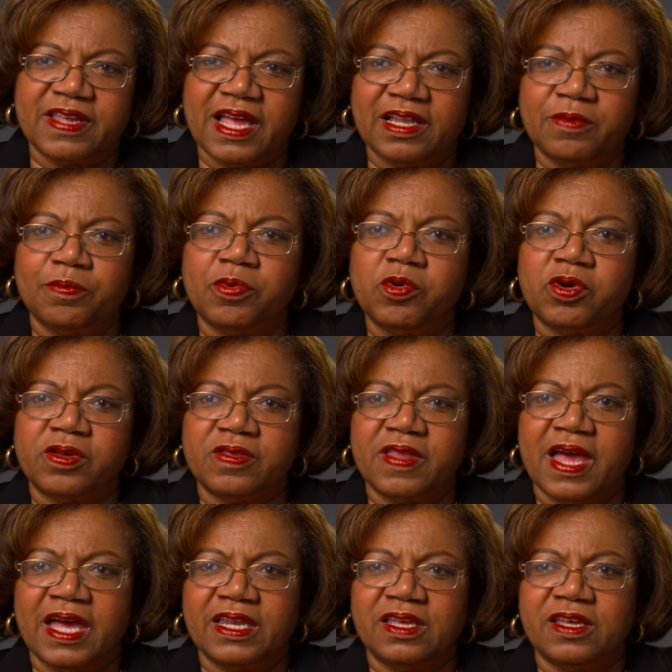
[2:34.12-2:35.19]
how important
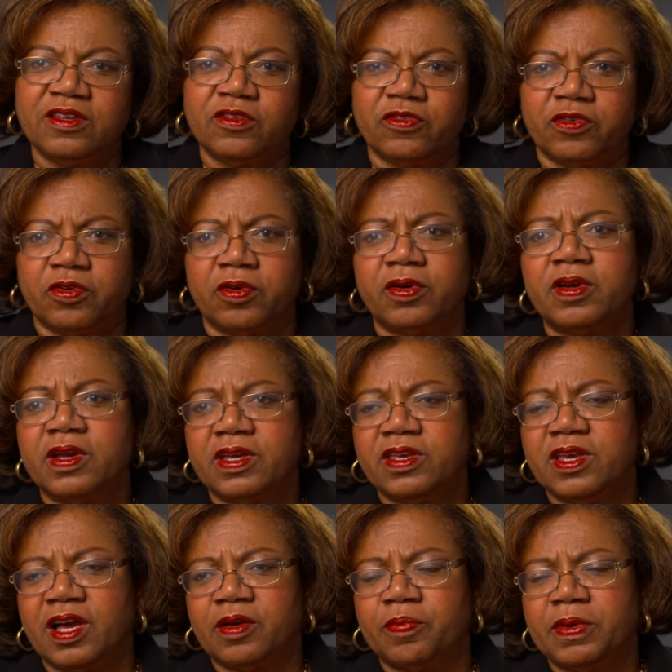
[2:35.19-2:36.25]
that is for
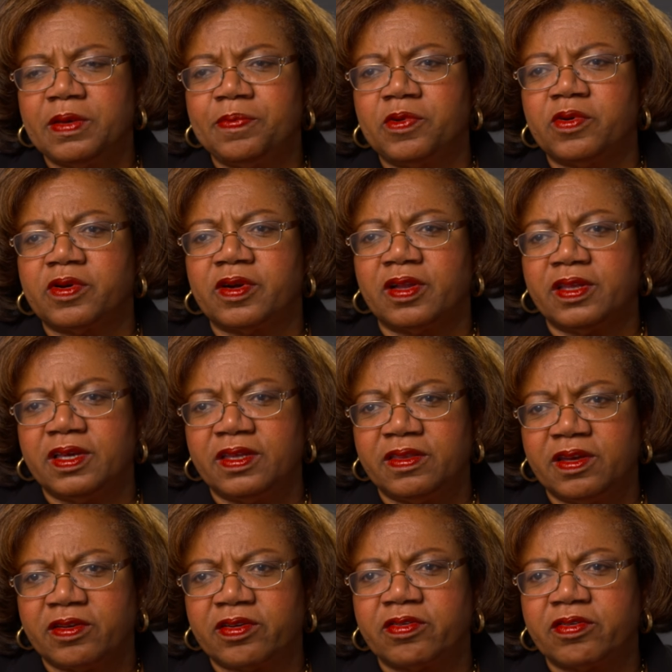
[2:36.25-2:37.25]
young people early in their